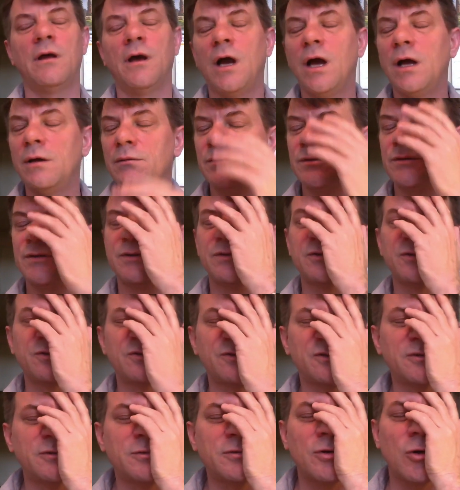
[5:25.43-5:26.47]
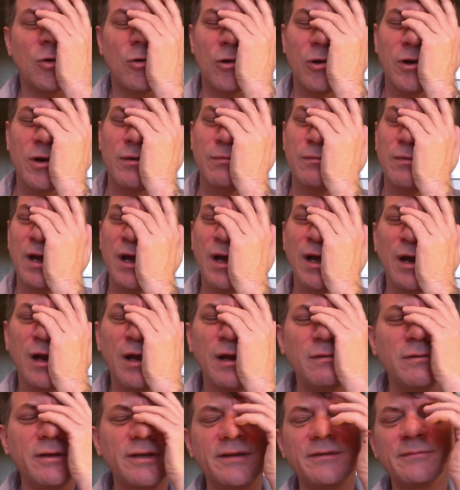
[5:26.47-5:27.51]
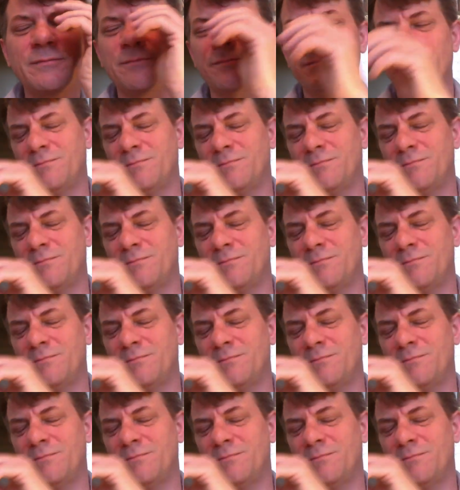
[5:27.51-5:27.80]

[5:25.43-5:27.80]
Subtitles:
I'm sorry, man. I just